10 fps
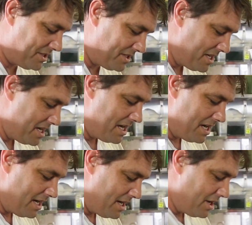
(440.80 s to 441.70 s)
so
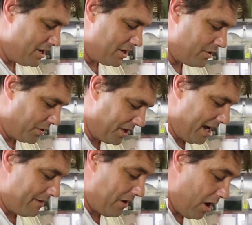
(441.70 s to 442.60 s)

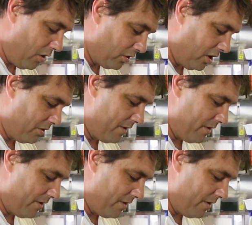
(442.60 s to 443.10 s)
we're gonna go